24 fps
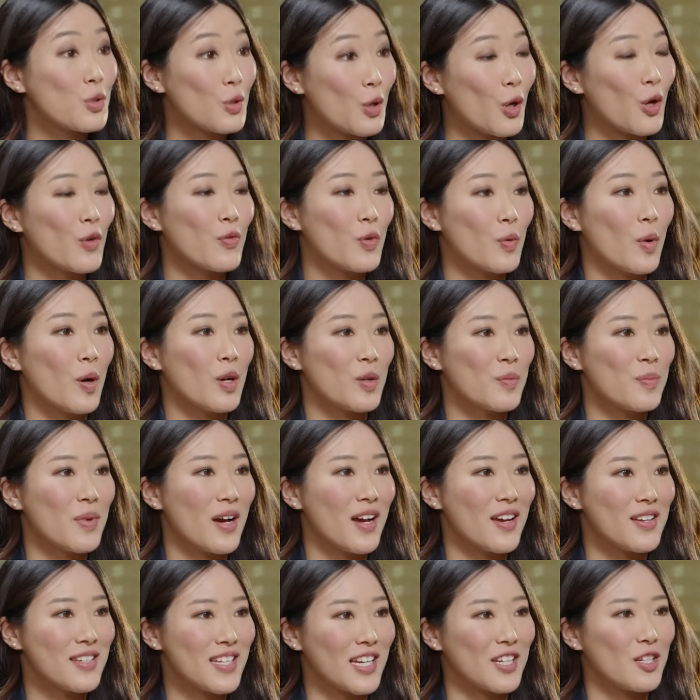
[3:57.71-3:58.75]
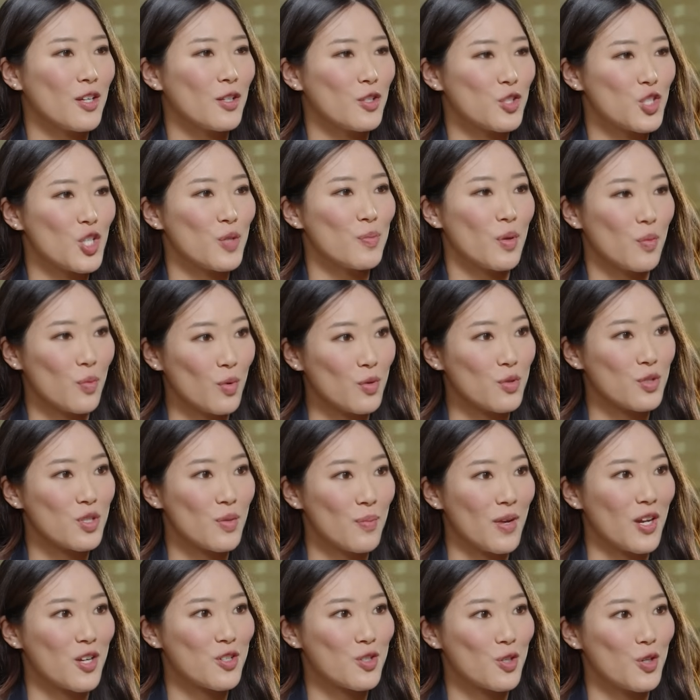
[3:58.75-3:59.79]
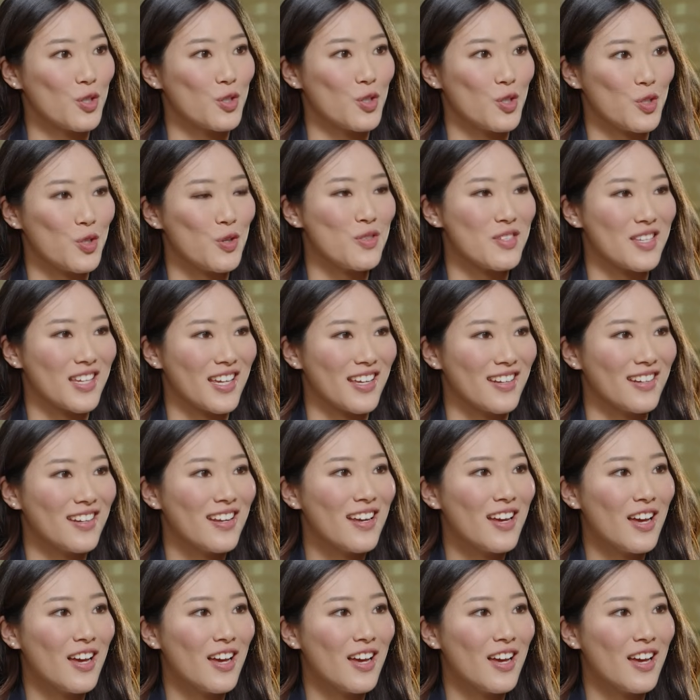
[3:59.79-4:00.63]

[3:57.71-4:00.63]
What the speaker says: overwhelmed by technology but want to make sure you're using it